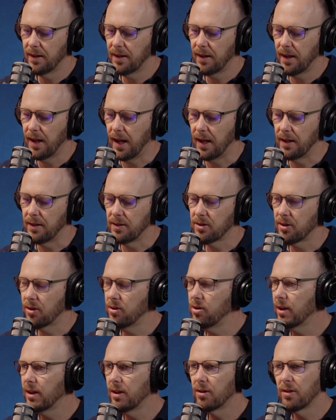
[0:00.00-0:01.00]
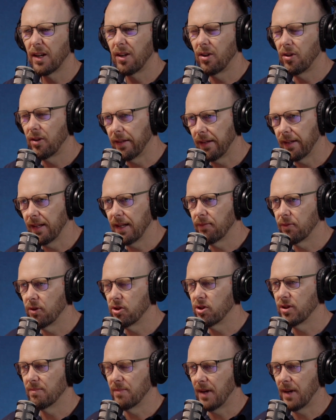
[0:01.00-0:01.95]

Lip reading: And so you can create a lot of leverage in